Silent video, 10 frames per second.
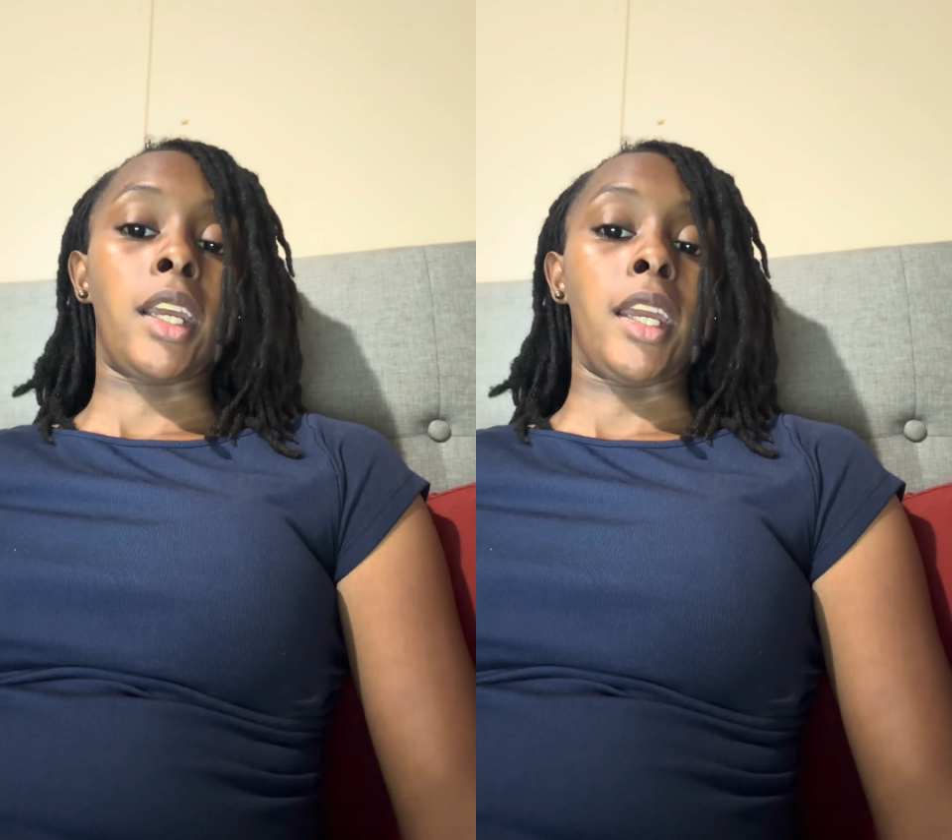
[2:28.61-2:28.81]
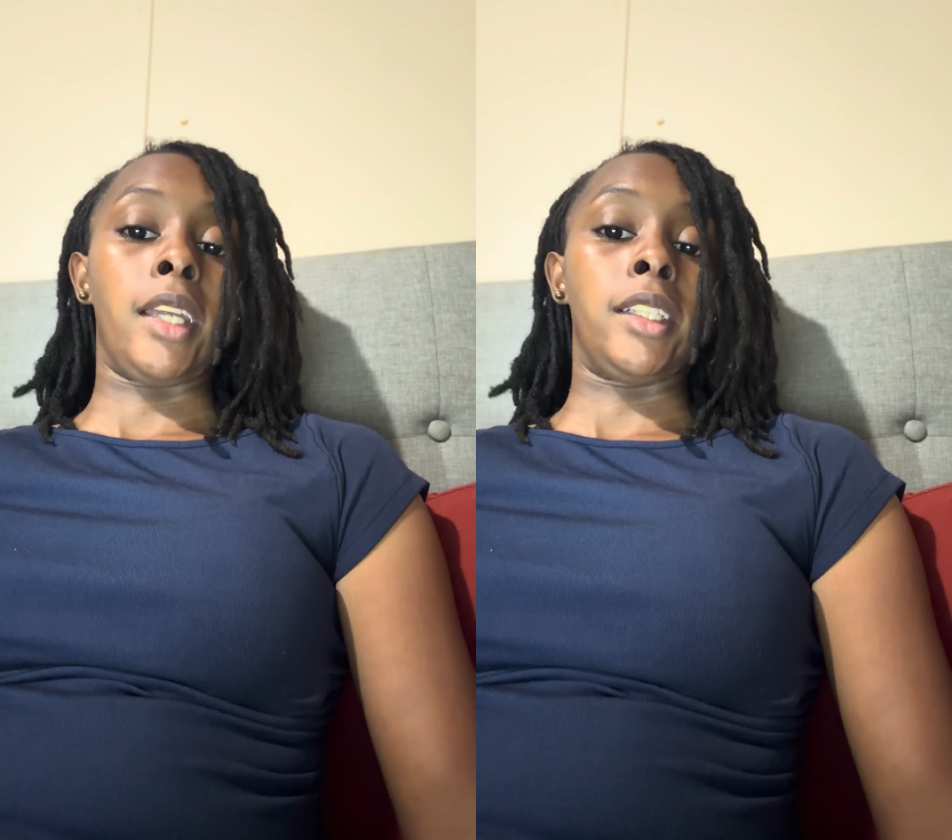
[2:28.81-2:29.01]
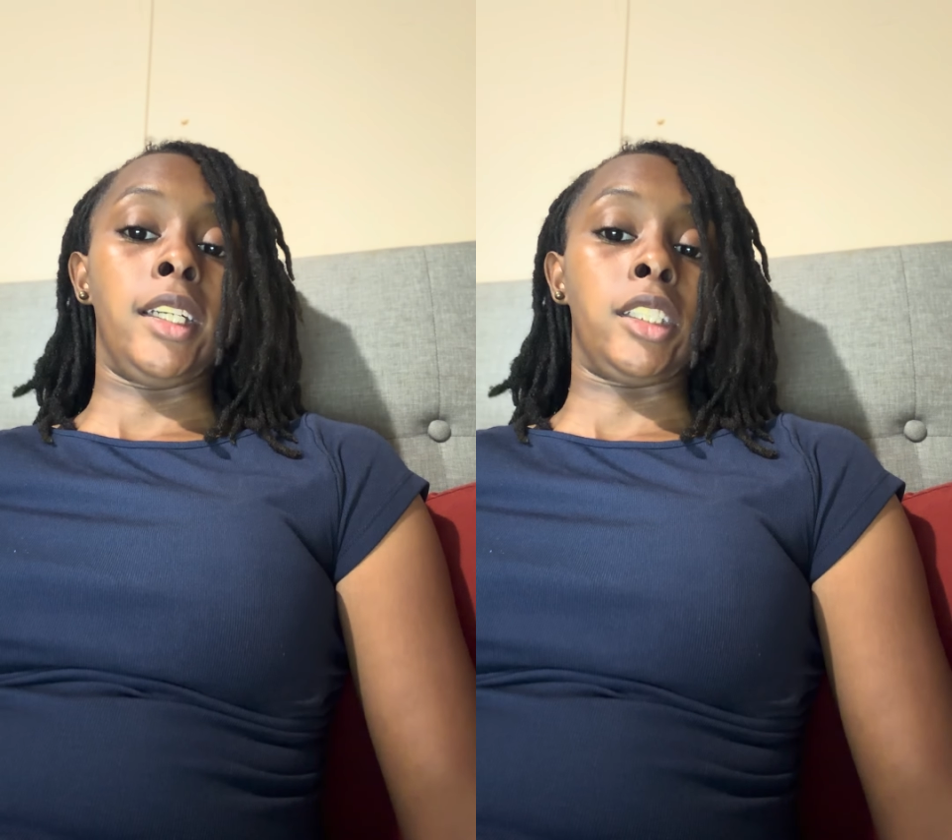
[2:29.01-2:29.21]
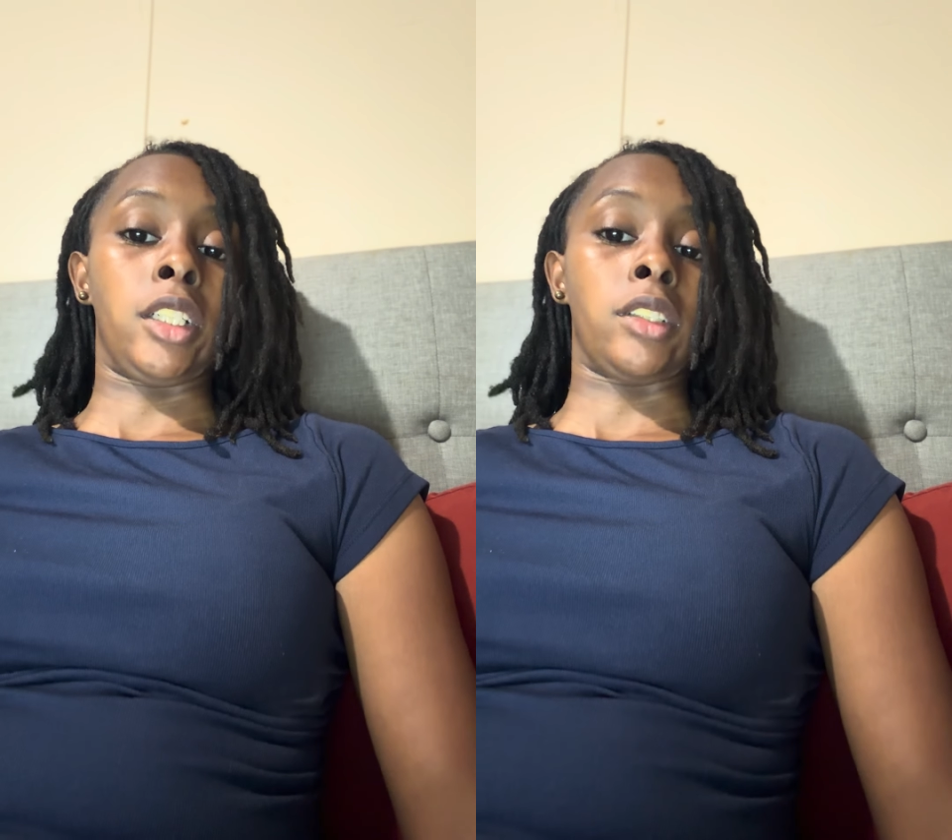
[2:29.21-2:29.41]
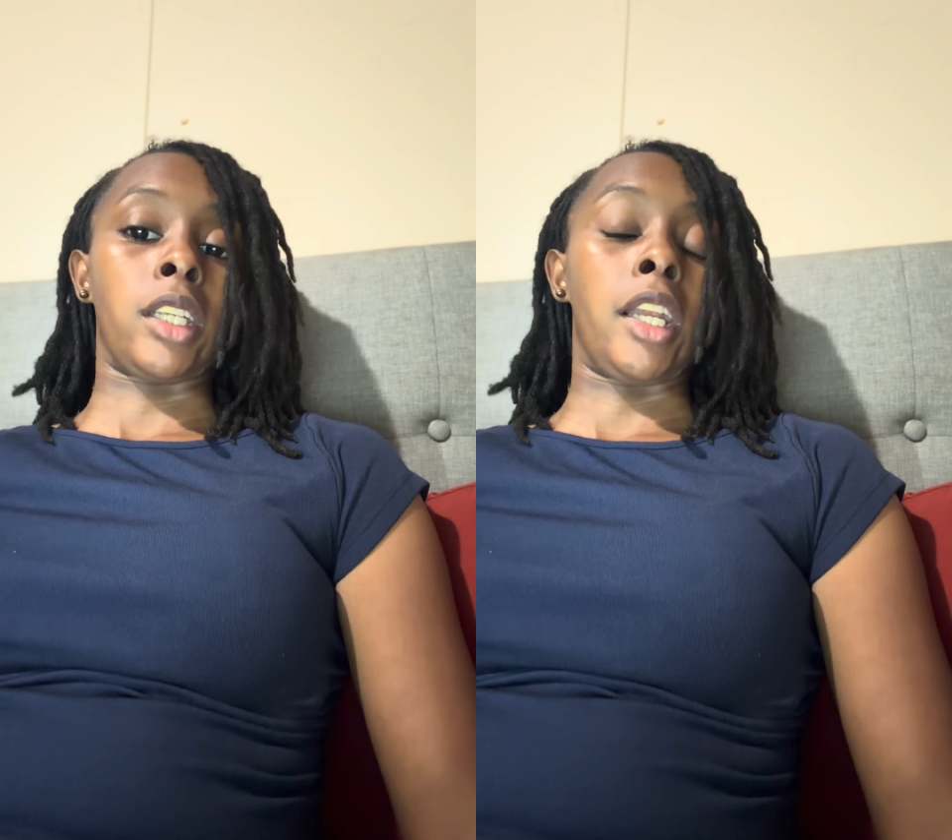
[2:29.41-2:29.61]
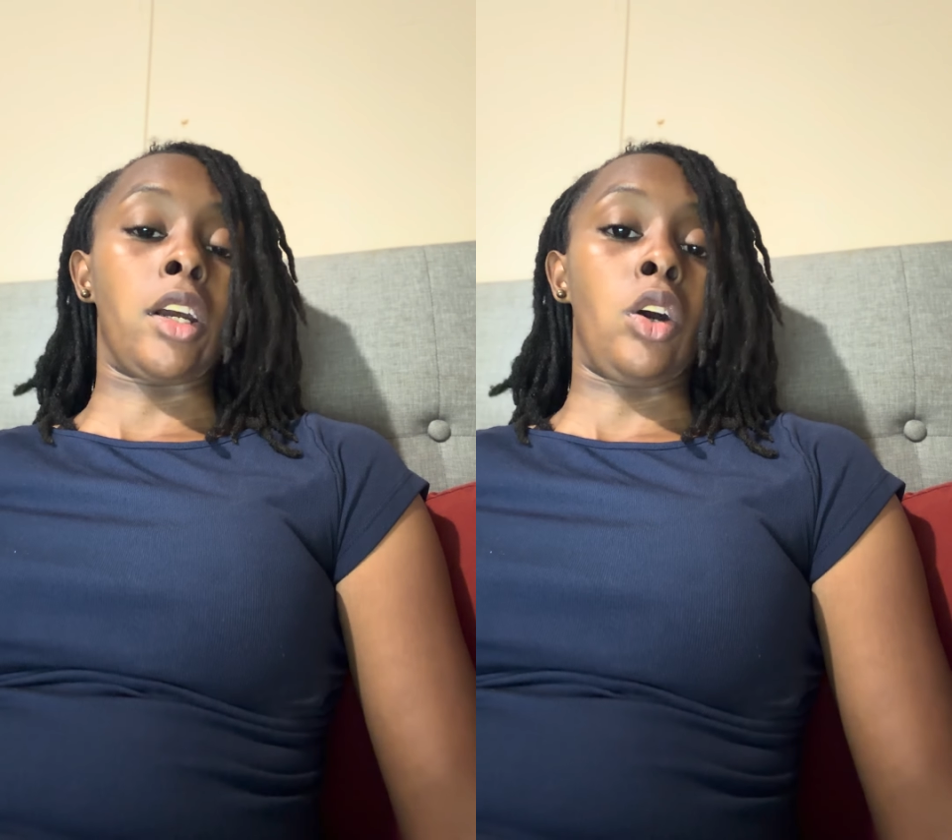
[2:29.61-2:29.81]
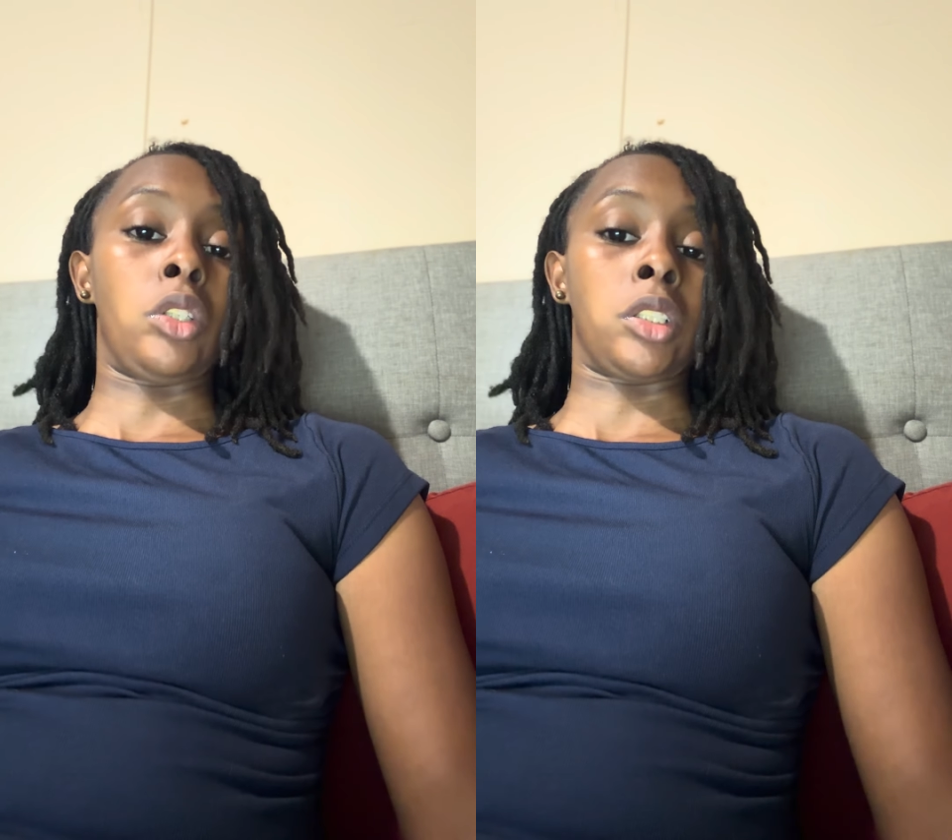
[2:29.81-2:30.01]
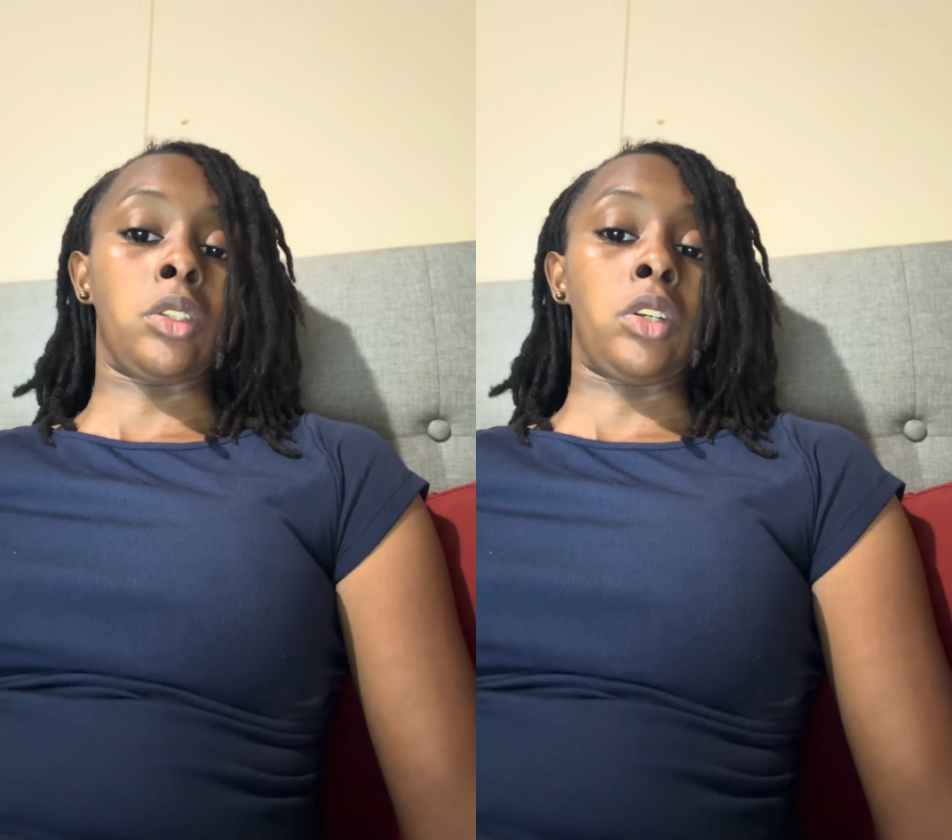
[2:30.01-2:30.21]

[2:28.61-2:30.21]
and teachers in cultural